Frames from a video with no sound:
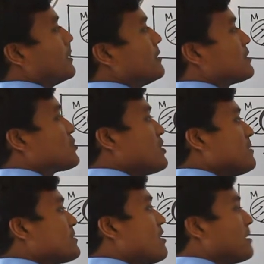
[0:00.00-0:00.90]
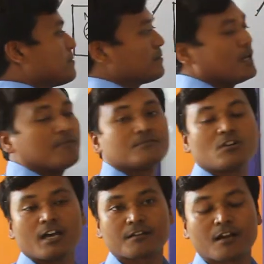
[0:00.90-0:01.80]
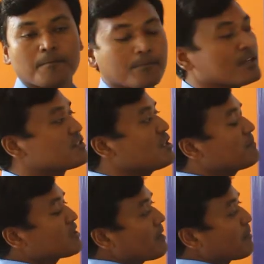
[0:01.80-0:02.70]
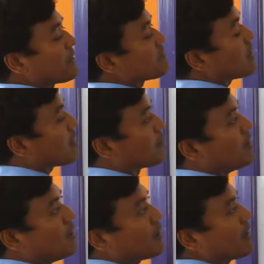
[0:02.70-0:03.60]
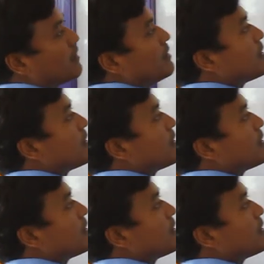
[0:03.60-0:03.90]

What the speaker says: in the same type of diagram, same type of Venn diagram. Okay,